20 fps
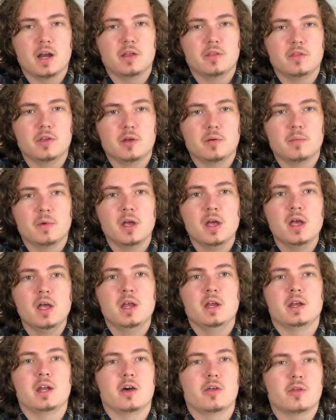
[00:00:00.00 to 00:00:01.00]
of them.
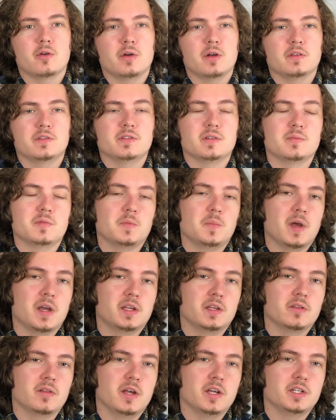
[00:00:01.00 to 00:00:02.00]
Now there is some
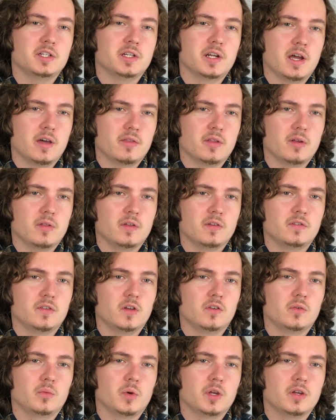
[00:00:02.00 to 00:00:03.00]
speculation out there that
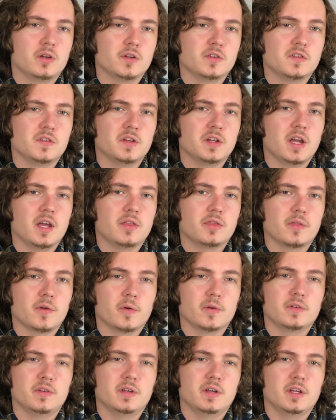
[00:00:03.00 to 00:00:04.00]
says we could see a
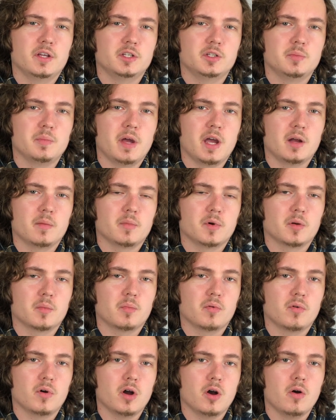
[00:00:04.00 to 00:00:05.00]
13-inch MacBook
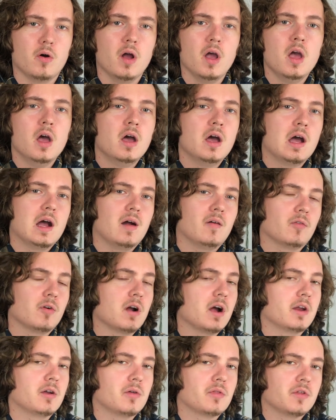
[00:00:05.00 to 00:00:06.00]
Pro. However,
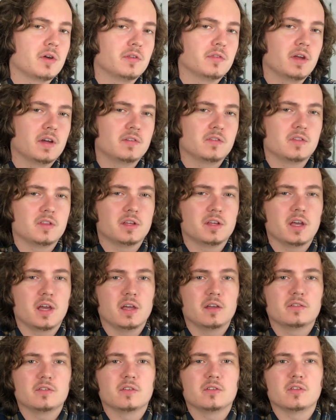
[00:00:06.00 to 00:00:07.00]
I don't think that's the
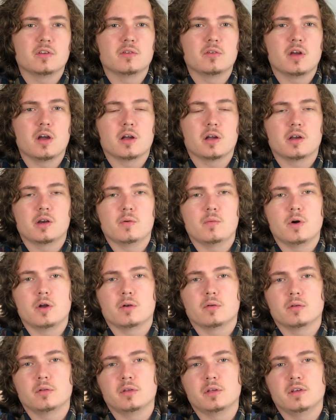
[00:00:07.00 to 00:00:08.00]
case, as they're not going to want to
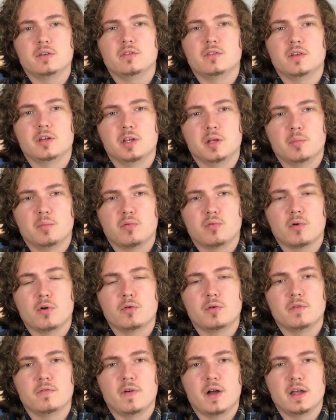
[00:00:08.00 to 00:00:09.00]
release any Pro
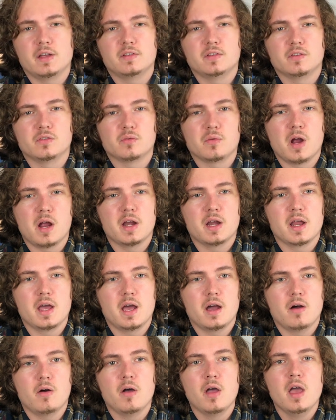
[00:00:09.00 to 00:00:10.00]
devices right
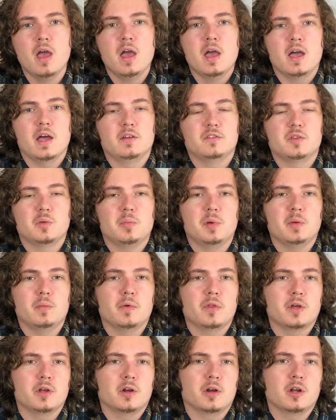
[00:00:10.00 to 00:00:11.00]
now, as the people
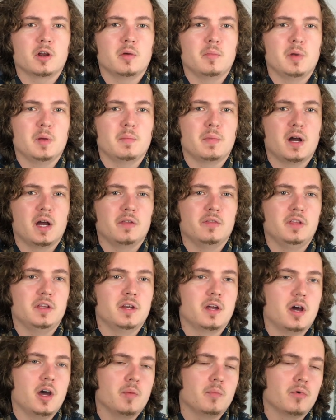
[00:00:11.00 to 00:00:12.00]
that are going to be buying the
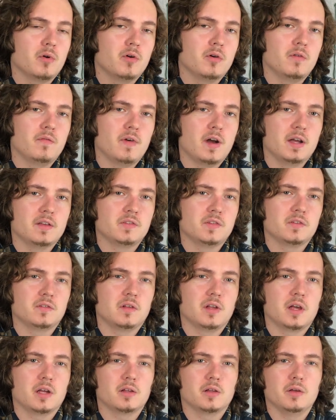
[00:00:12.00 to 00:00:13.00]
non-Pro devices
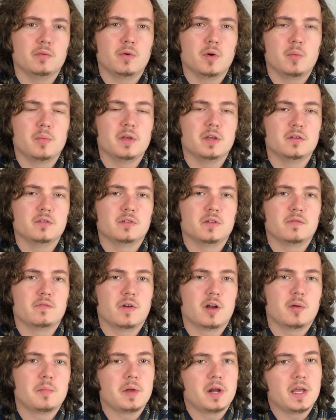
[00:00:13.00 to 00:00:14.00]
likely won't be using
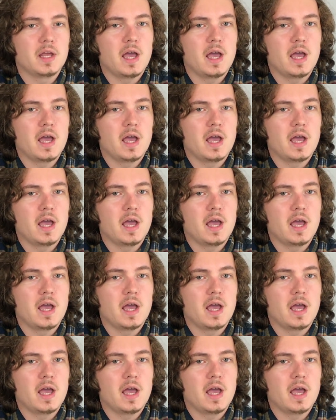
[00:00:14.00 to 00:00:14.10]
very many